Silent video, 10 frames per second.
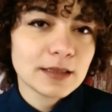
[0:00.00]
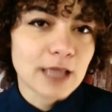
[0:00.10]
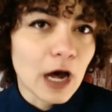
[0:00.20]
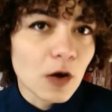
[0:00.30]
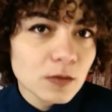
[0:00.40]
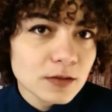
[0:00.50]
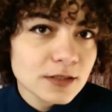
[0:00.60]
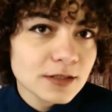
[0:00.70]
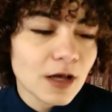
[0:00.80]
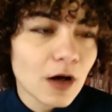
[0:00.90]

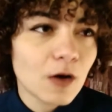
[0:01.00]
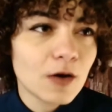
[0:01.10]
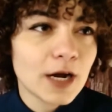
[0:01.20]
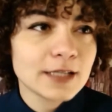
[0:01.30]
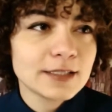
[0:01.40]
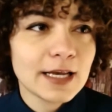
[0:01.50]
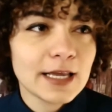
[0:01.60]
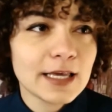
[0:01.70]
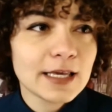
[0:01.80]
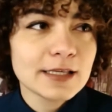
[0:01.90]
doubts, or at
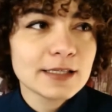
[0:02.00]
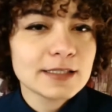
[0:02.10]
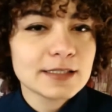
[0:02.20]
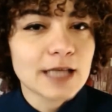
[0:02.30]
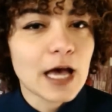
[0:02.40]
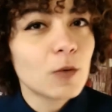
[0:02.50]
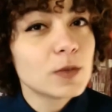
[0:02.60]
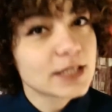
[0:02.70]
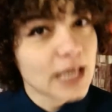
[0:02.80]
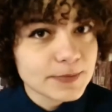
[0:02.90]
least I was
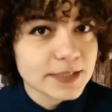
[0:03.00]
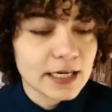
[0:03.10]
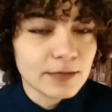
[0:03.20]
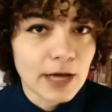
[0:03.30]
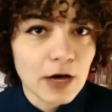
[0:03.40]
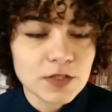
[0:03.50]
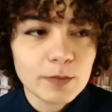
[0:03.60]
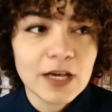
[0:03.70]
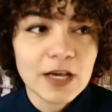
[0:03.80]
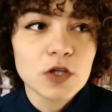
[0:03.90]
skeptical about,
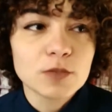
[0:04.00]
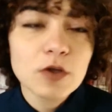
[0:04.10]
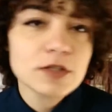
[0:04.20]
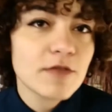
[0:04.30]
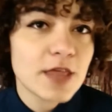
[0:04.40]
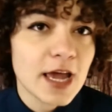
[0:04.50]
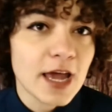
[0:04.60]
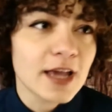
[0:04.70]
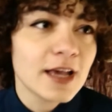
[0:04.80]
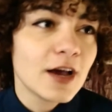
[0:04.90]
because most of
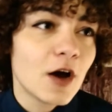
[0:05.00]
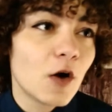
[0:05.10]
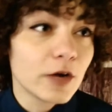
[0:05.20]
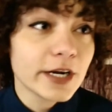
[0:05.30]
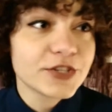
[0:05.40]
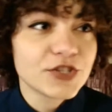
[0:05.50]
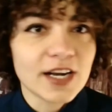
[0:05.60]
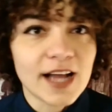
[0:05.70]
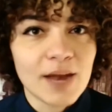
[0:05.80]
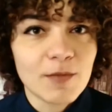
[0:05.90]
the
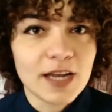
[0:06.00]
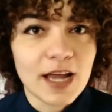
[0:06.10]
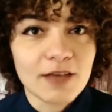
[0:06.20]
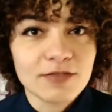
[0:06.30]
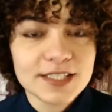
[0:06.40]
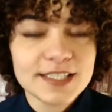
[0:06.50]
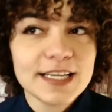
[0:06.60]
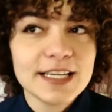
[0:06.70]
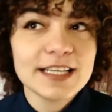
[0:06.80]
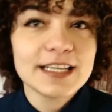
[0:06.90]
original anime that I have
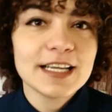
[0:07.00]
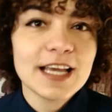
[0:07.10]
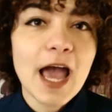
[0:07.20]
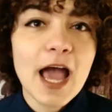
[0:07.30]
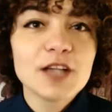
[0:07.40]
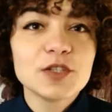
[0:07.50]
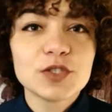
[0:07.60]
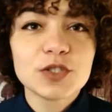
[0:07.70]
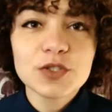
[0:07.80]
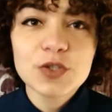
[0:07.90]
seen
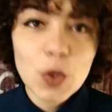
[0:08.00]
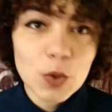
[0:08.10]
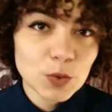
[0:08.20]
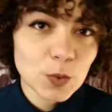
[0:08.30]
do not